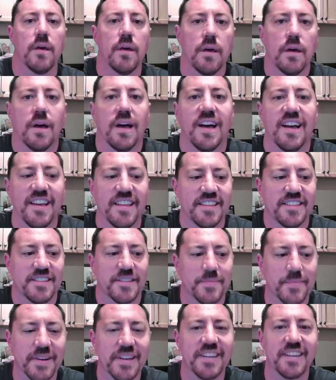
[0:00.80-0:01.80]
Hi, this
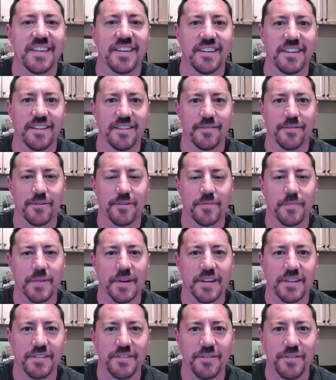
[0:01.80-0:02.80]
is Mike, and welcome
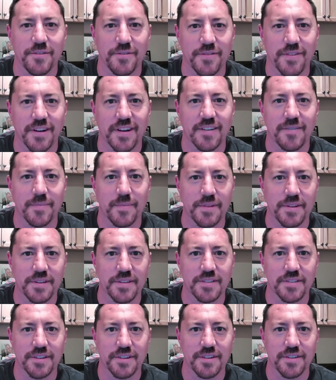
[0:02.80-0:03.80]
back to 5
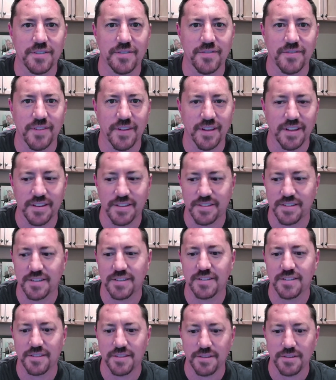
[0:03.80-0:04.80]
Minutes of
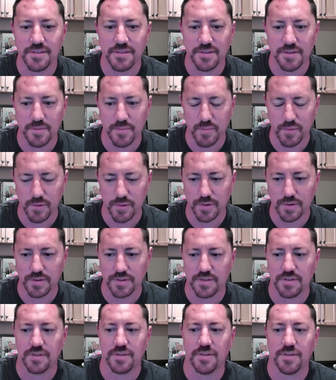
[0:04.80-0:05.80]
Fantasy
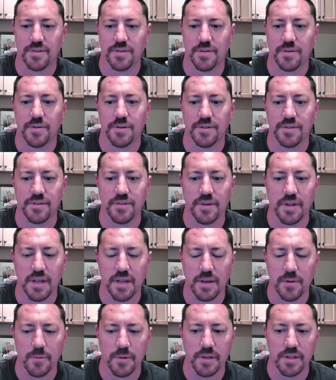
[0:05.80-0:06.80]
Sports. So,
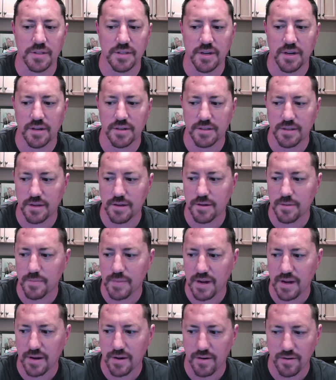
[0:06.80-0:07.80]
yesterday we talked
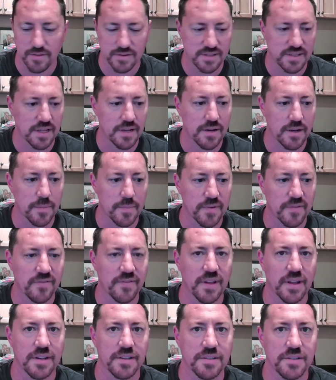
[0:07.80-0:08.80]
about setting up a
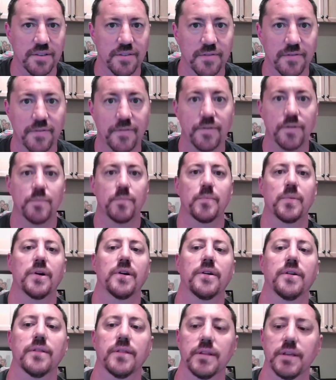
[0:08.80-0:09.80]
fantasy
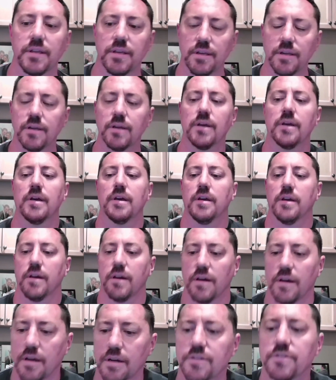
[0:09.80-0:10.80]
football league.
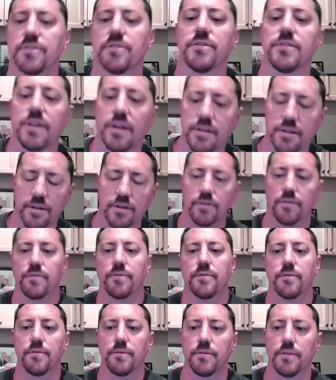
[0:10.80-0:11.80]
Showed you how to go
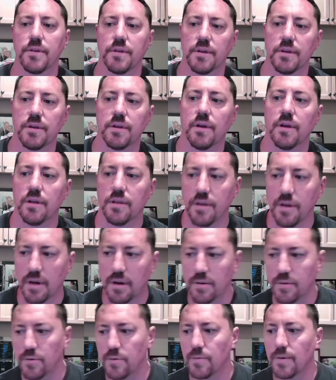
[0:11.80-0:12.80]
through the
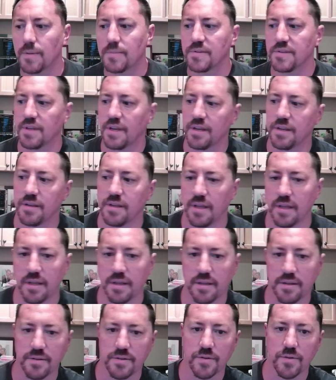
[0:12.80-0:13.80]
Yahoo website
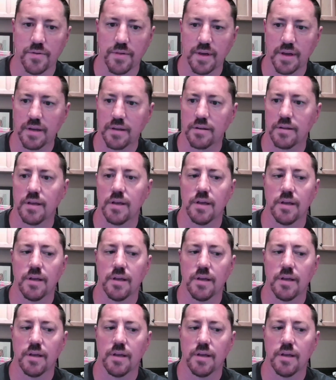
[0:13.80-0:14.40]
and do that.